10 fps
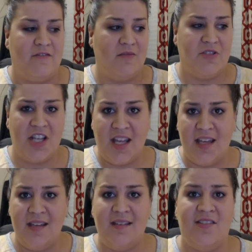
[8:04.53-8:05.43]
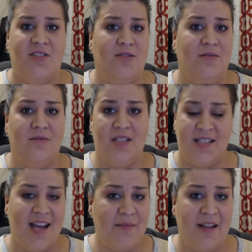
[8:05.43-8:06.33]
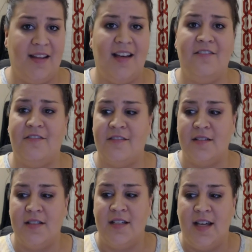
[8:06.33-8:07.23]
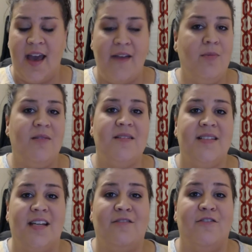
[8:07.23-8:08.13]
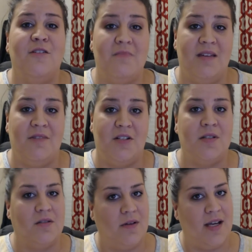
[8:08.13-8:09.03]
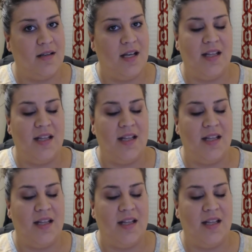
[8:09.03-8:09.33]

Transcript: From check-in to the time I left, everybody was there for me, which was great.